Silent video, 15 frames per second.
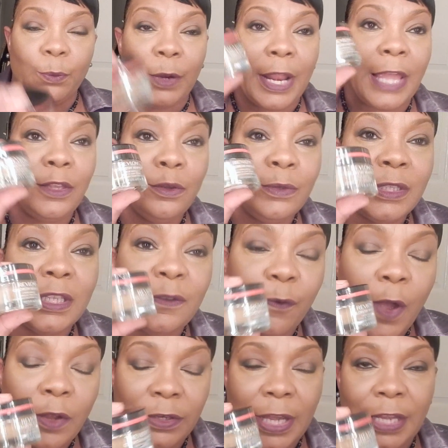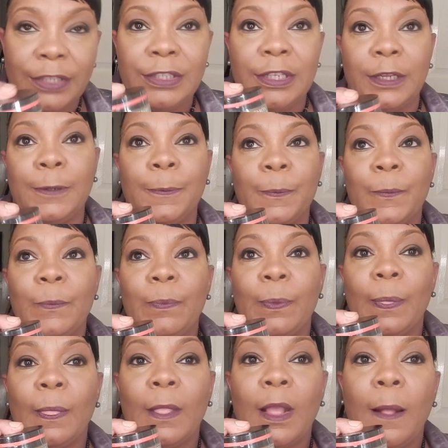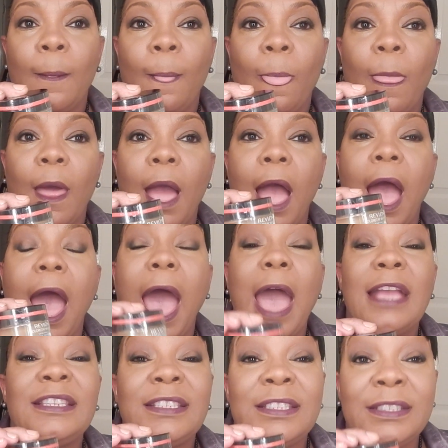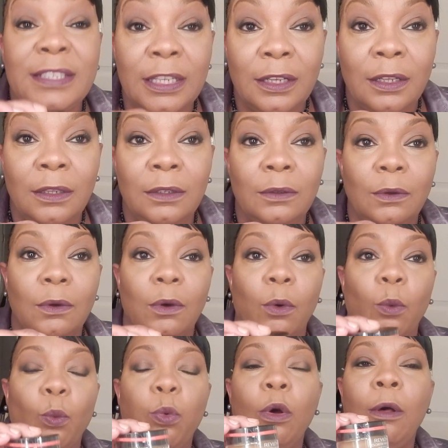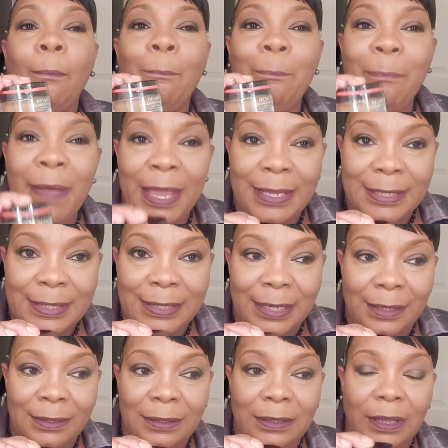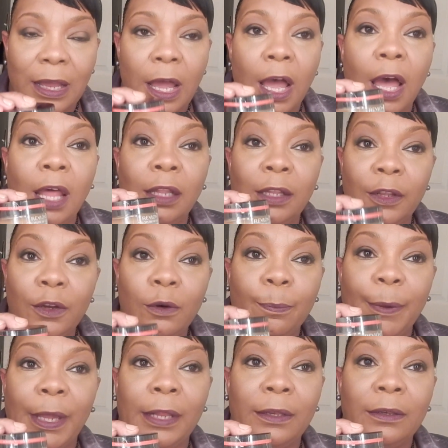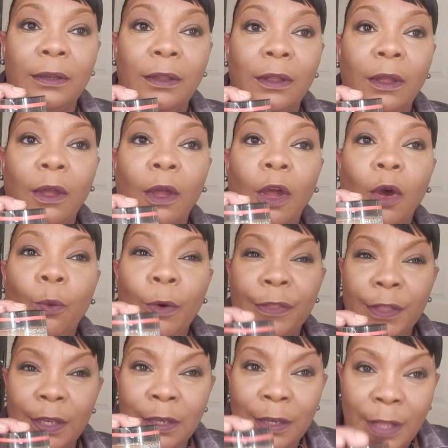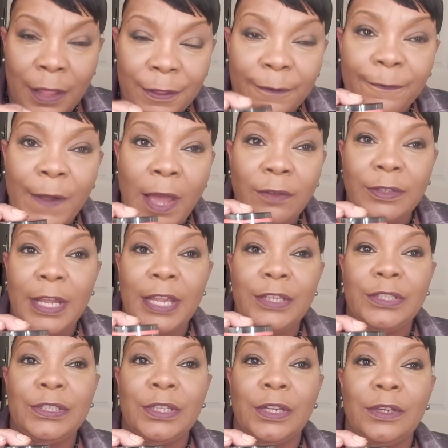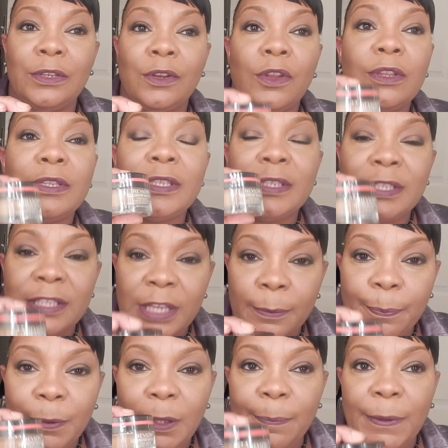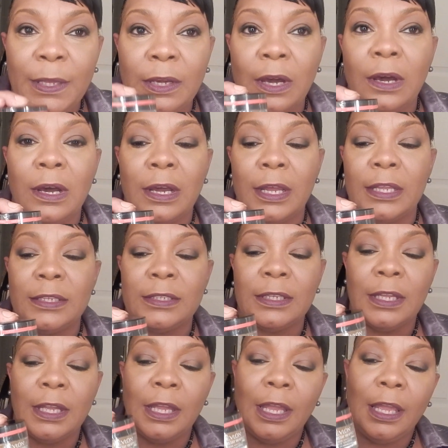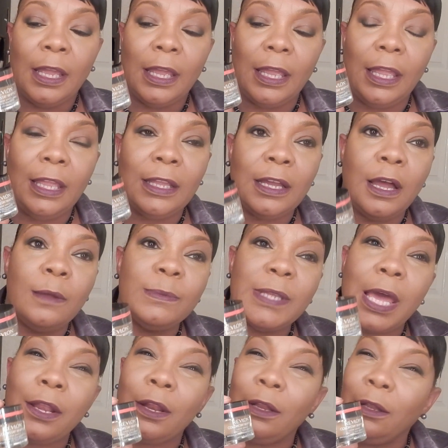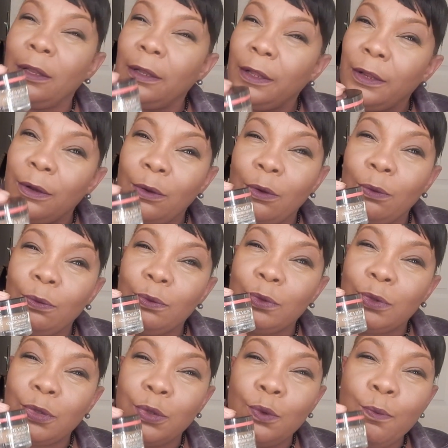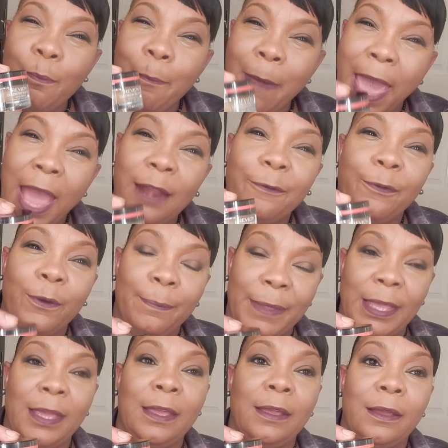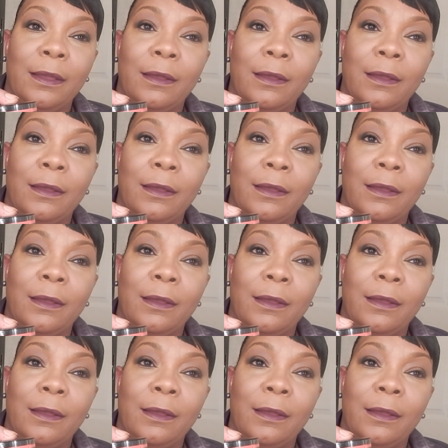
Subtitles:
I use this foundation, I still will mix it a little bit with another foundation, simply because it comes out a little too matte for me,